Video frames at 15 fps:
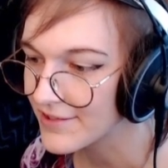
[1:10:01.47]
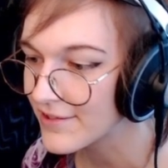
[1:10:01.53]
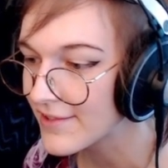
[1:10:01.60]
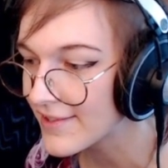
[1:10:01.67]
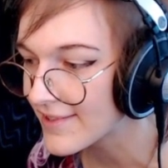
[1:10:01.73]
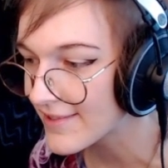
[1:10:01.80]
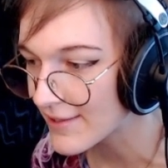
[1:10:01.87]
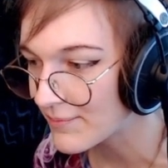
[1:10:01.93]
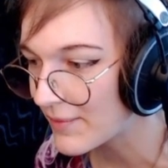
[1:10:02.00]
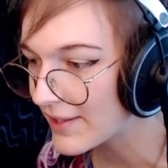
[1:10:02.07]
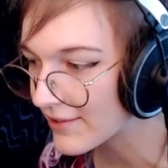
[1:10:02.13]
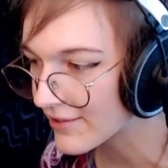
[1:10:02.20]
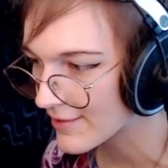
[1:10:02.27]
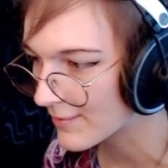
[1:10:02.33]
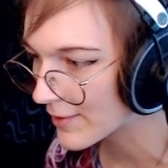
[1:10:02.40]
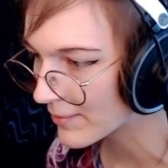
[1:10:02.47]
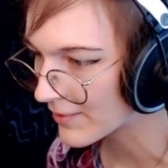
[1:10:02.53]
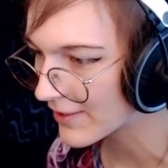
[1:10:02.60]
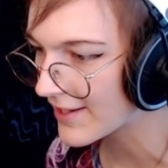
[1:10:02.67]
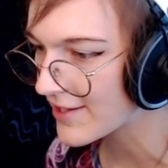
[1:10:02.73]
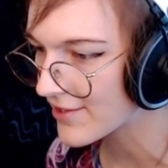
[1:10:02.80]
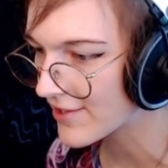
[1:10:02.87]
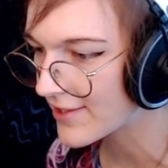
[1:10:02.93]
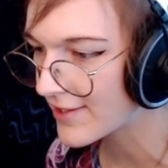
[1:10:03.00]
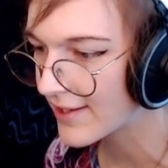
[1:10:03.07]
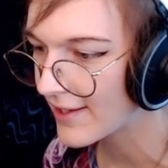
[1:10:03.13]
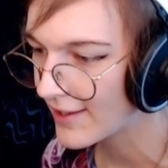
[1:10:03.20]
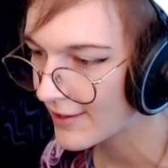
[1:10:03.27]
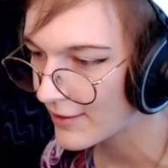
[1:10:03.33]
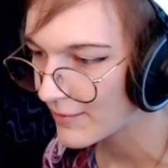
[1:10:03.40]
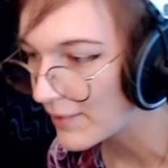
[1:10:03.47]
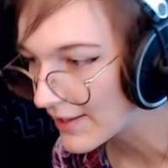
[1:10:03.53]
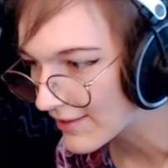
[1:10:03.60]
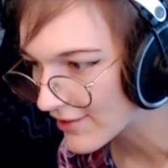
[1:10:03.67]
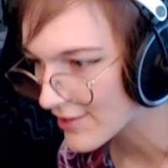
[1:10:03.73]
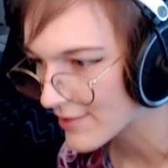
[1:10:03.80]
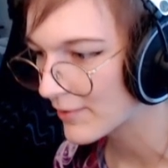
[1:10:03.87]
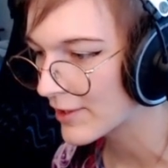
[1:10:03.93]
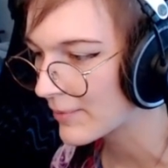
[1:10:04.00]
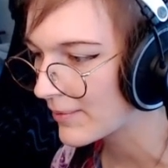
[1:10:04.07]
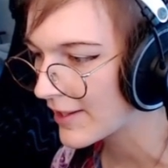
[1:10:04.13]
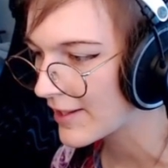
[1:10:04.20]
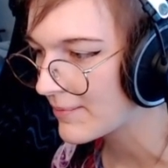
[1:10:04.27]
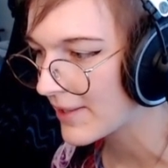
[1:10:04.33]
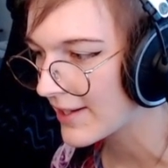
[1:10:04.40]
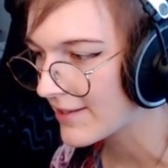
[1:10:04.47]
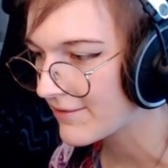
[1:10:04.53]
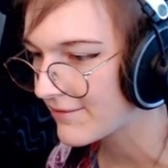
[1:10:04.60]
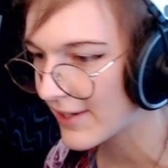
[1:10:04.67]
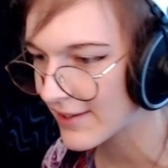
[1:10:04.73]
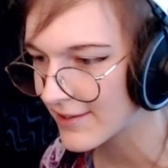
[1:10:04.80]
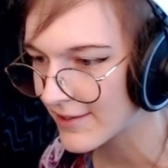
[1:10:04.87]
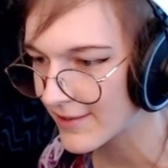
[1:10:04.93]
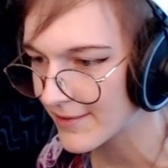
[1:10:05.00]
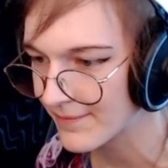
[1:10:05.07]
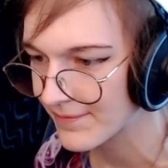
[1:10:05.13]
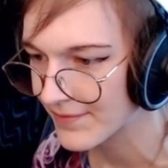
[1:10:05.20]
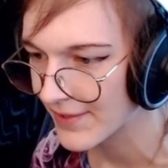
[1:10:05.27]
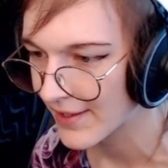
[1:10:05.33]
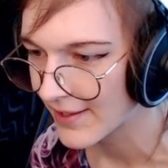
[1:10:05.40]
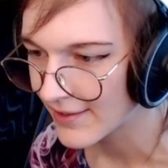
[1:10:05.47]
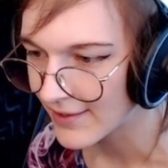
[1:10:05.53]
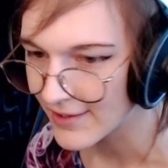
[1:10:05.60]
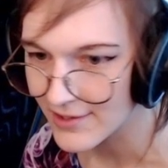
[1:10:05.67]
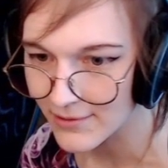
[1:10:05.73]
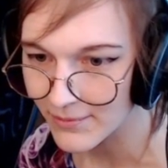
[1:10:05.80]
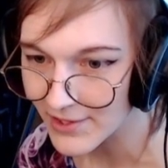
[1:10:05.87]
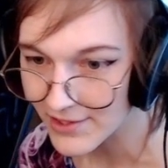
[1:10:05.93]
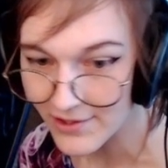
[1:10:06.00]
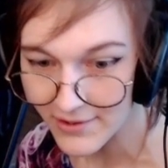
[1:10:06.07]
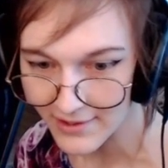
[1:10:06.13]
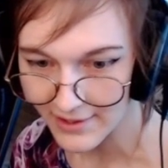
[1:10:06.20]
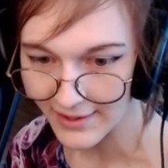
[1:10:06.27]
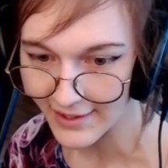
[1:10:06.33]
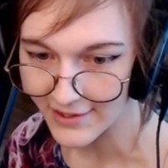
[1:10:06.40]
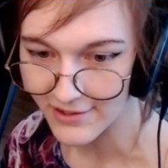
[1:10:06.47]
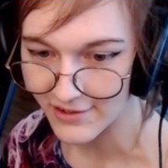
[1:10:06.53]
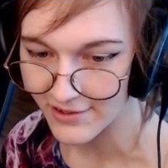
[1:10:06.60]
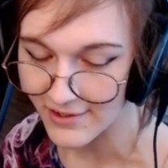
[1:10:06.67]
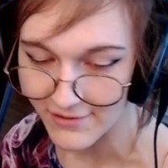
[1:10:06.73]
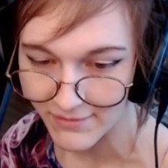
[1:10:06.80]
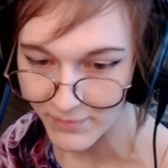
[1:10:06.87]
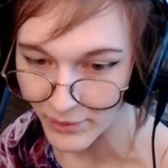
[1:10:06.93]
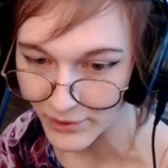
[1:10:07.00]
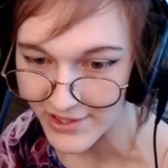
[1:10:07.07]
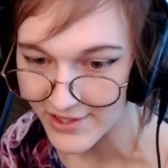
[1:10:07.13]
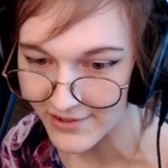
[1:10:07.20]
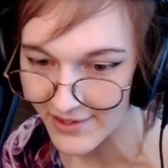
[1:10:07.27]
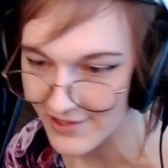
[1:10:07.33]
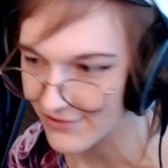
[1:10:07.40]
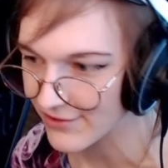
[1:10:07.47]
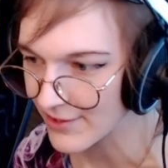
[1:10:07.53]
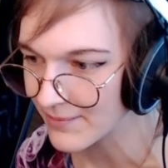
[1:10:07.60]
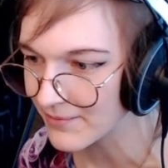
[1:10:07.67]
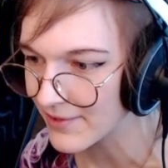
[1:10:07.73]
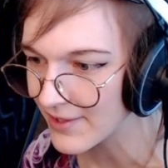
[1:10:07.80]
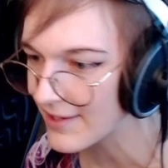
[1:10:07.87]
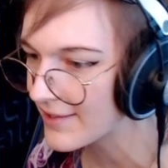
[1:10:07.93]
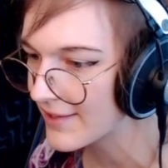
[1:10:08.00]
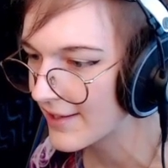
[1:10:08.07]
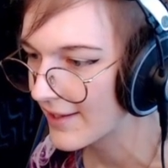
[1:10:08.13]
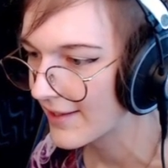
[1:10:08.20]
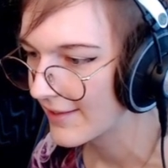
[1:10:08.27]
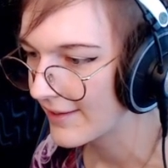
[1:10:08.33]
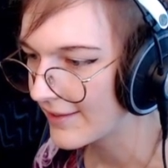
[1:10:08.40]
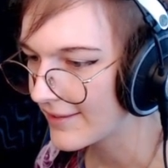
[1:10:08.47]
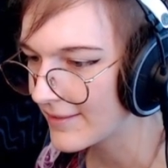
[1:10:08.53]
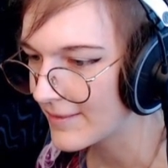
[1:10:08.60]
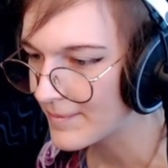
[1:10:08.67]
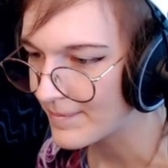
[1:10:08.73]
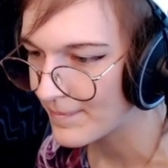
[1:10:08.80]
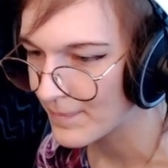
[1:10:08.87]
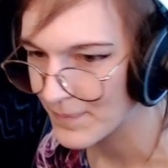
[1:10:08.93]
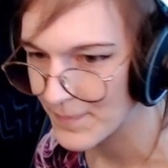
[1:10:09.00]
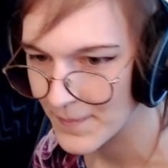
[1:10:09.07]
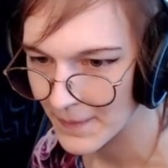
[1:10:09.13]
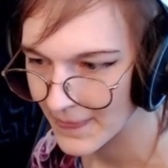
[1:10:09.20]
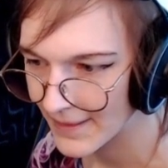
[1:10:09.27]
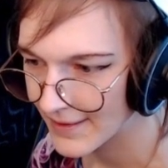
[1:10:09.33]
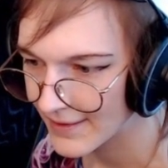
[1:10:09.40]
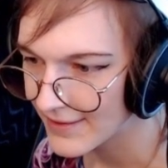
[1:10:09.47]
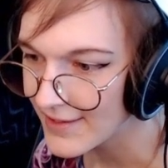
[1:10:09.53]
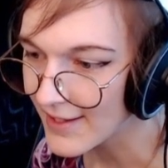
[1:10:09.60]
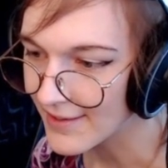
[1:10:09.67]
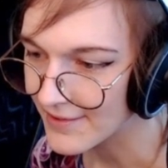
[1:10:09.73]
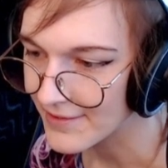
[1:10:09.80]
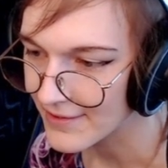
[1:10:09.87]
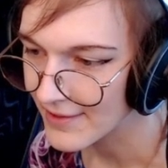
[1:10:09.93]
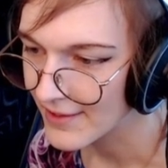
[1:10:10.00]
so this is a matrix multiplication, a matrix multiplied by vector. So we're doing like a point transform, right? Yeah.